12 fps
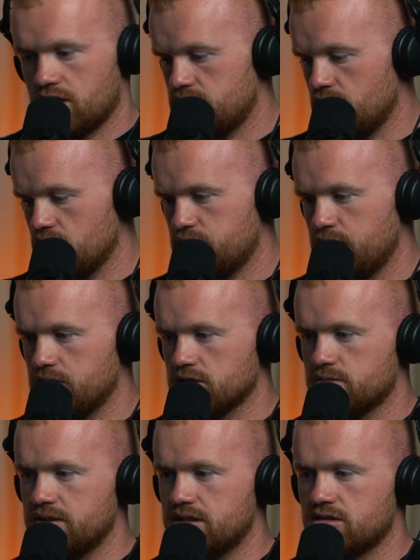Because most people I
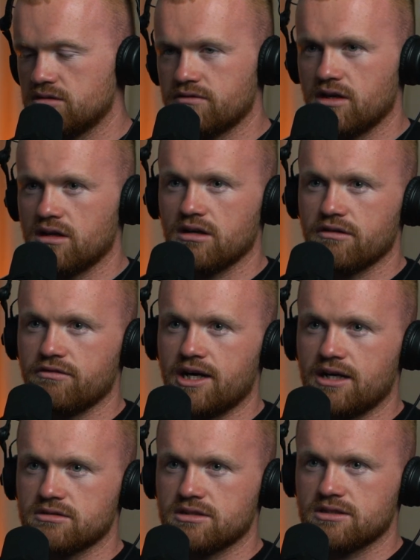speak to have done like
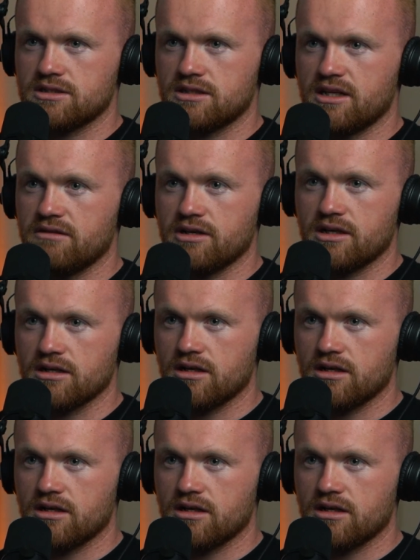thousands and never had a